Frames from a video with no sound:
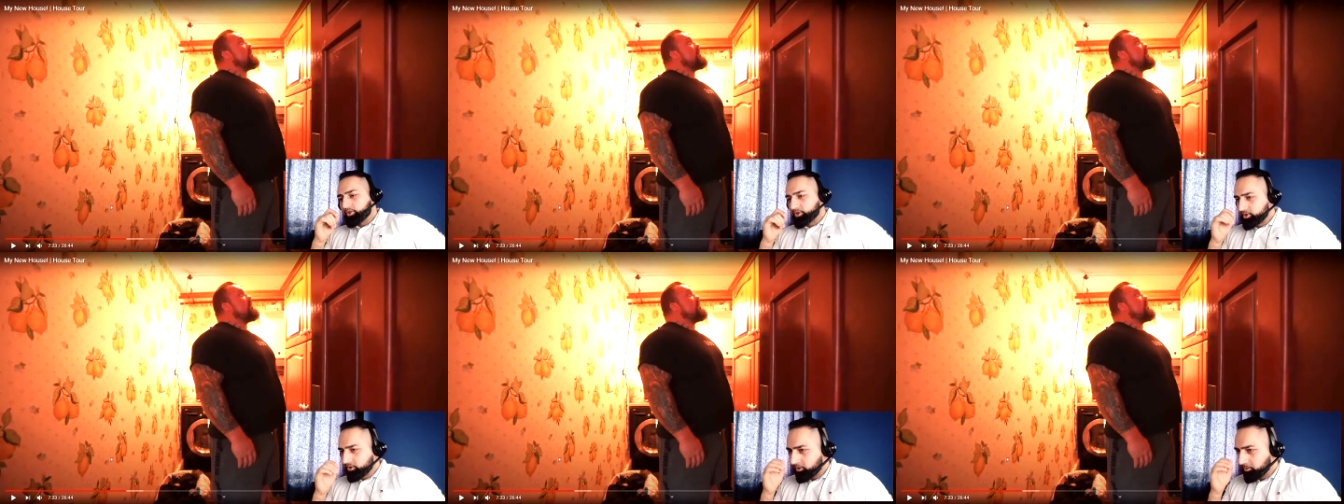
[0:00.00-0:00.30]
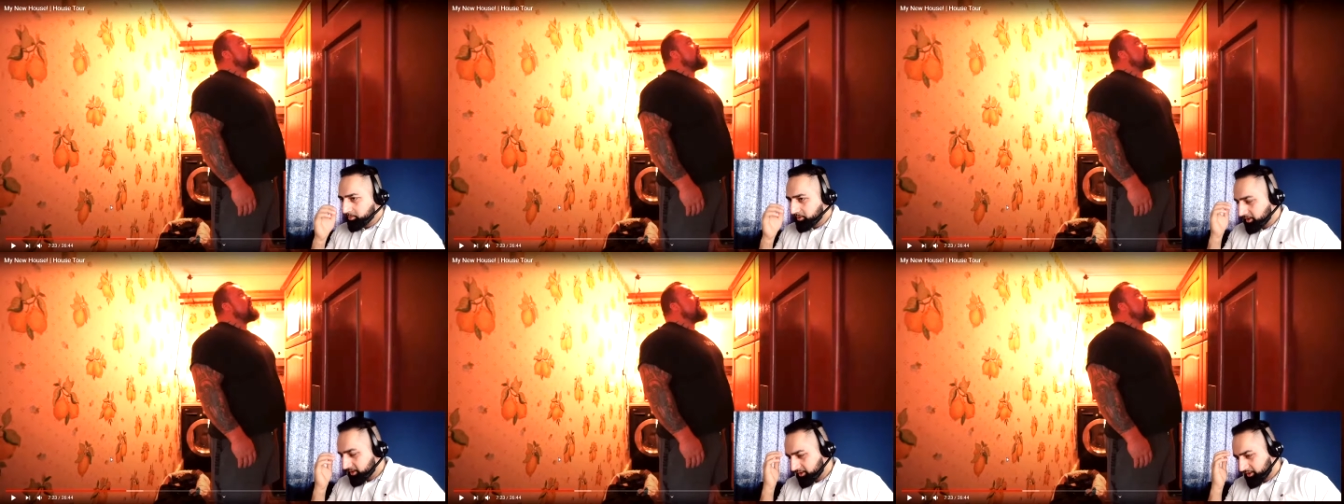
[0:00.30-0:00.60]
so
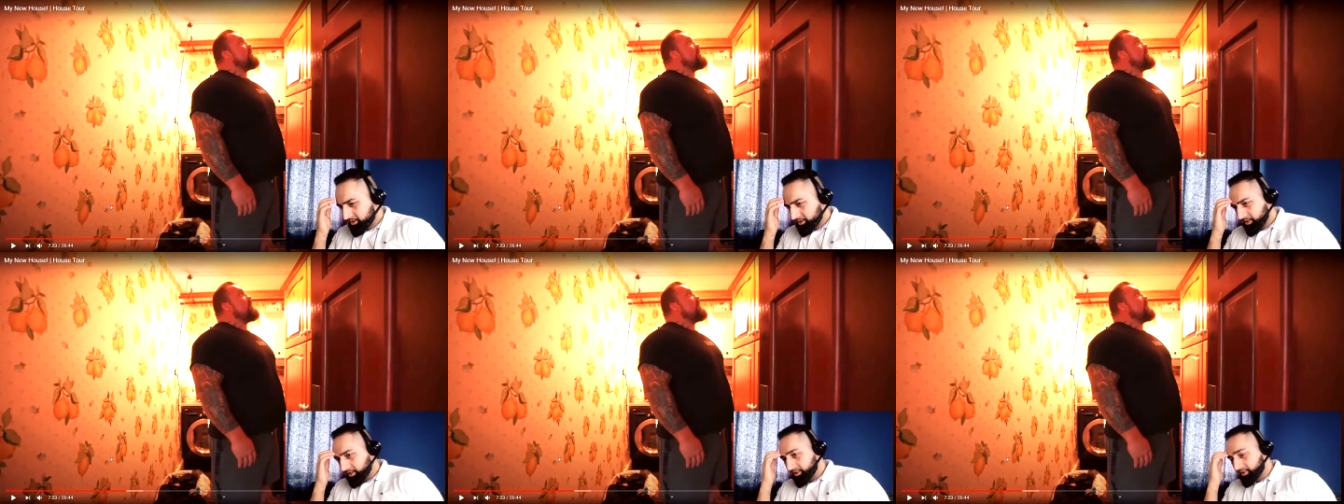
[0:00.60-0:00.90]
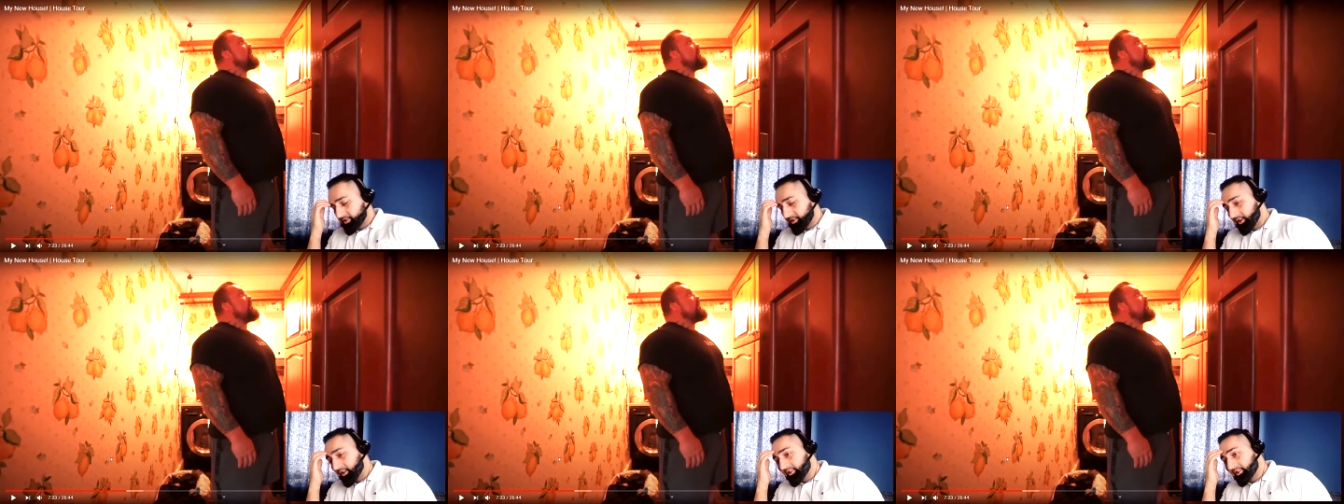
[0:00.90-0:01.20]
it's
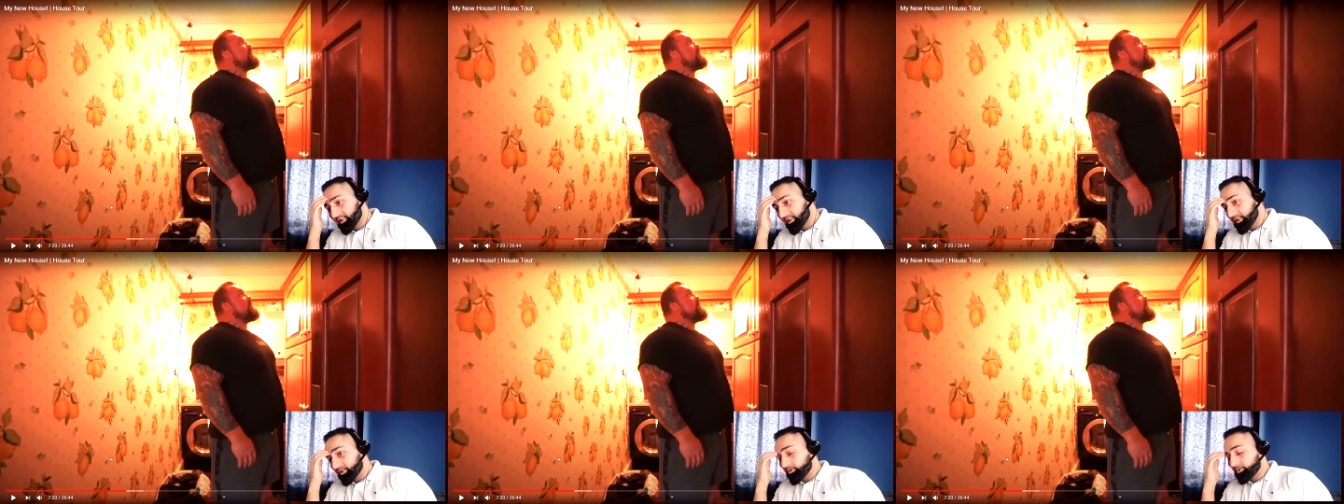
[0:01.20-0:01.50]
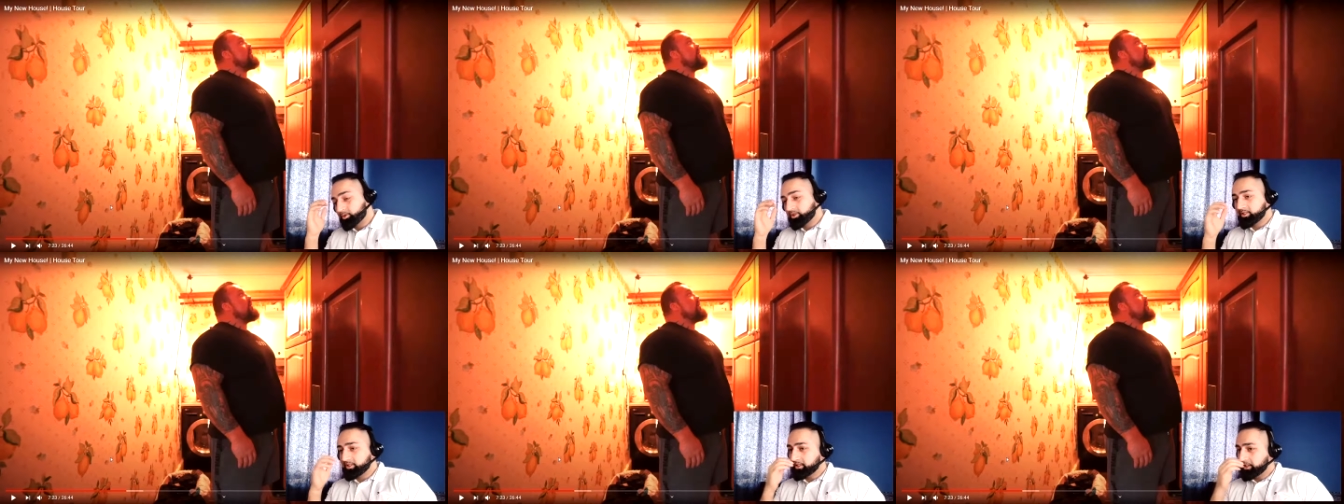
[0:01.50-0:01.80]
exciting to
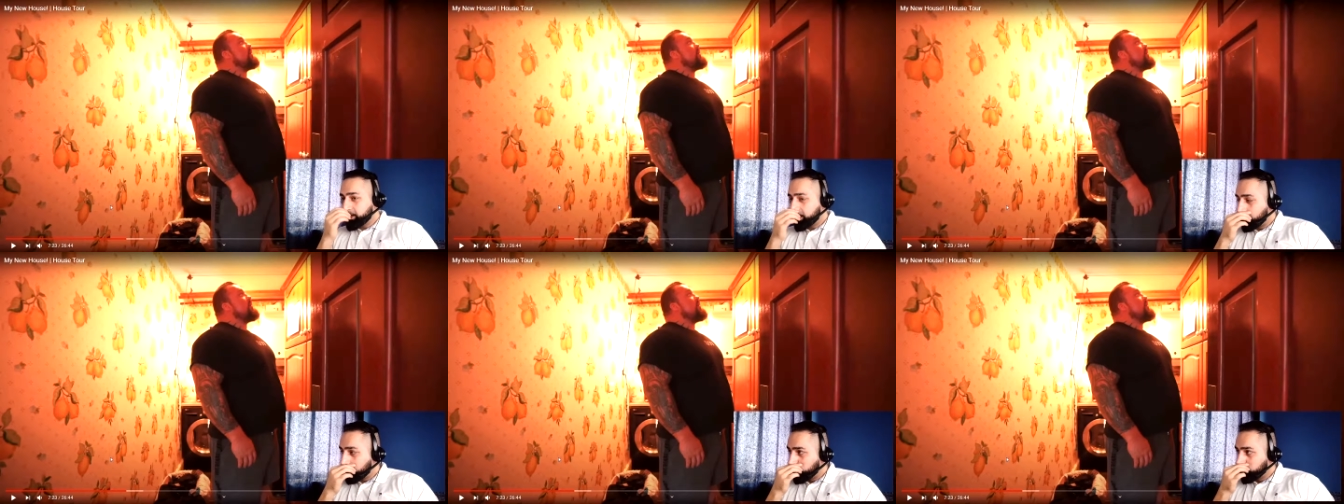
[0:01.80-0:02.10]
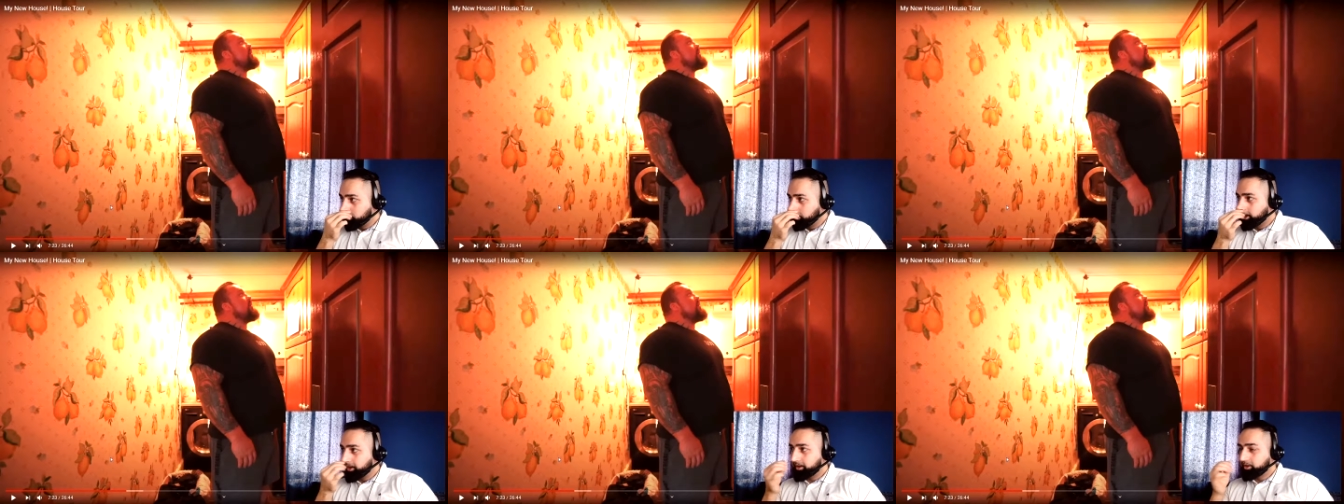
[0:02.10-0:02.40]
see how
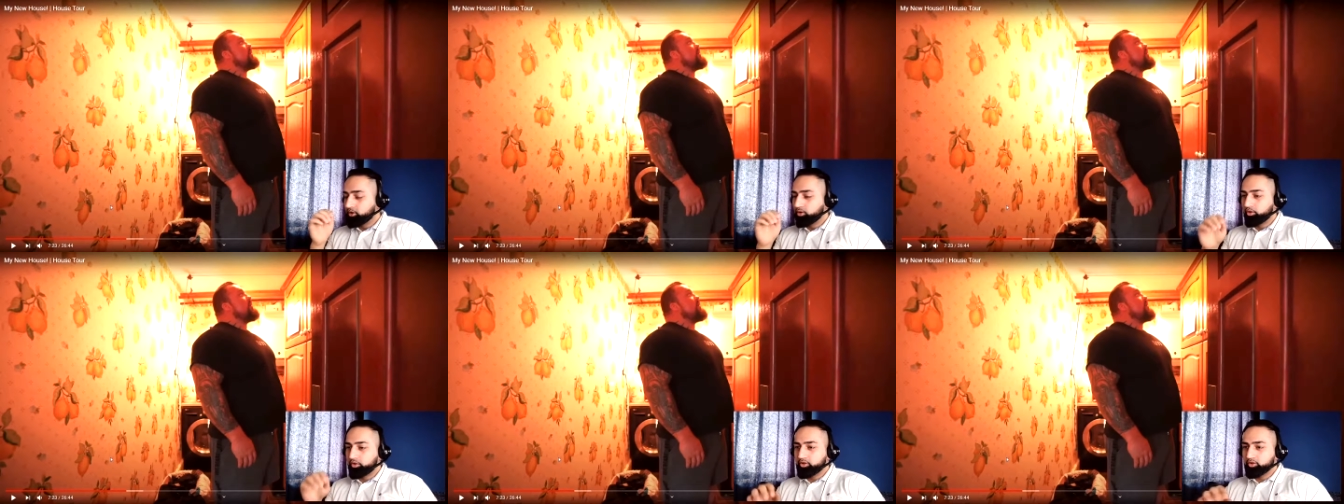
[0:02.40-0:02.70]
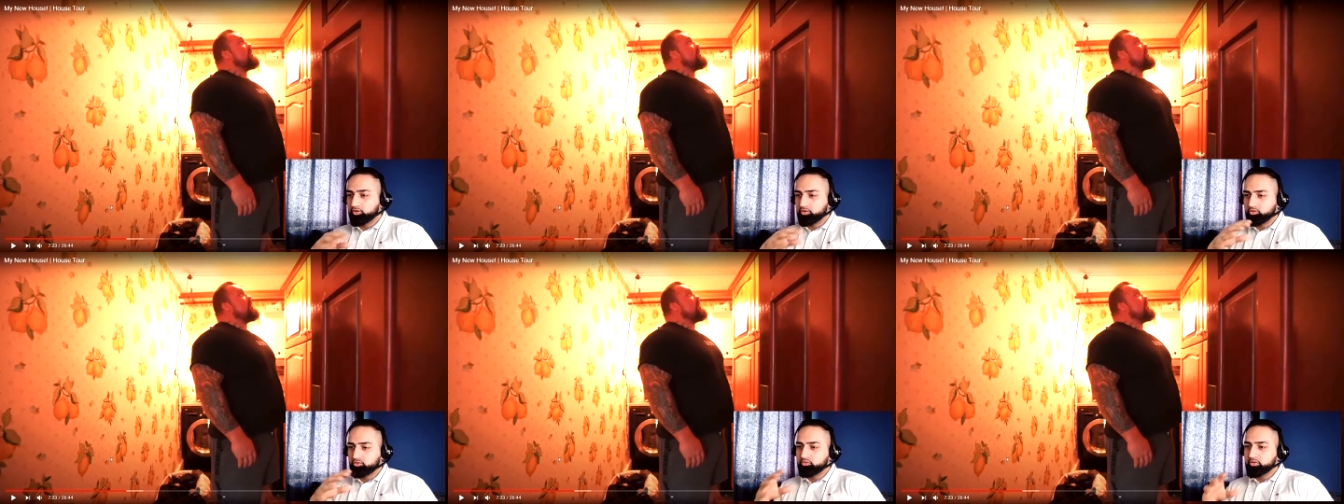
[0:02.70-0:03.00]
they're going
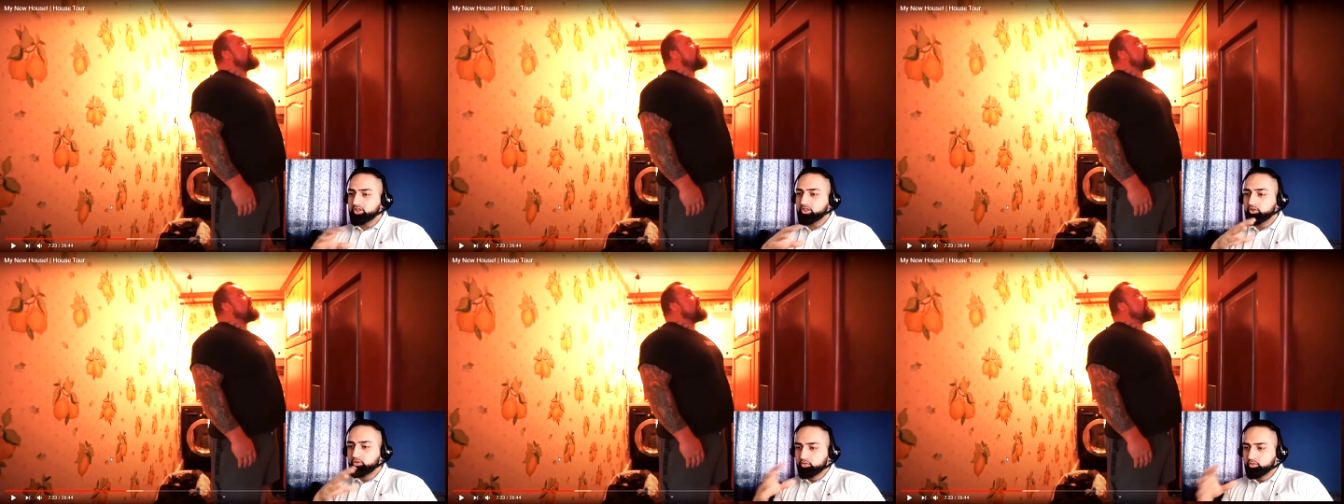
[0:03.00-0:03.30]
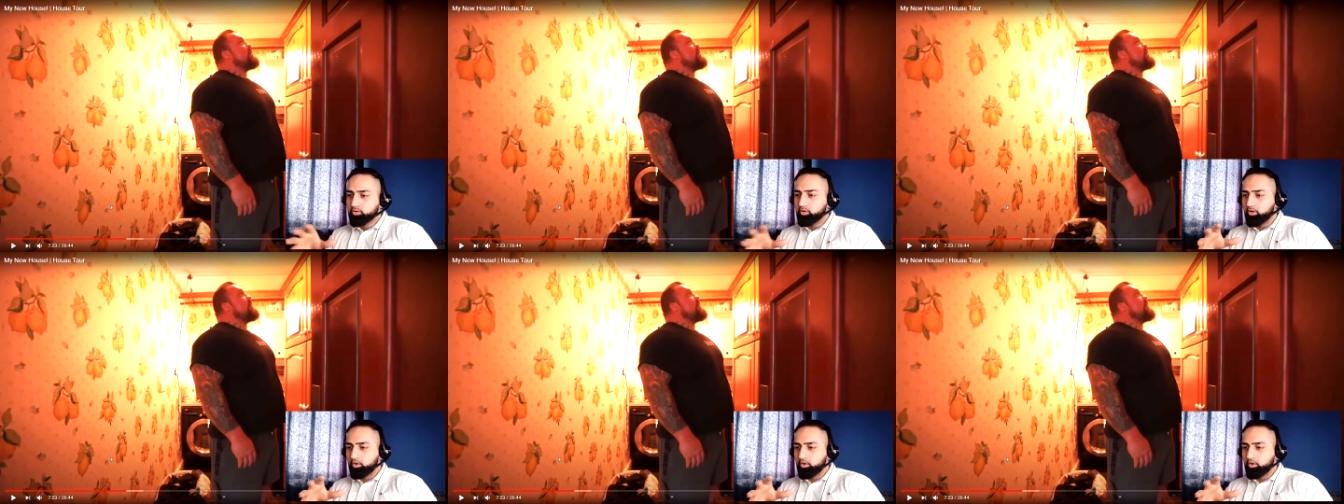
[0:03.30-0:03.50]
to redo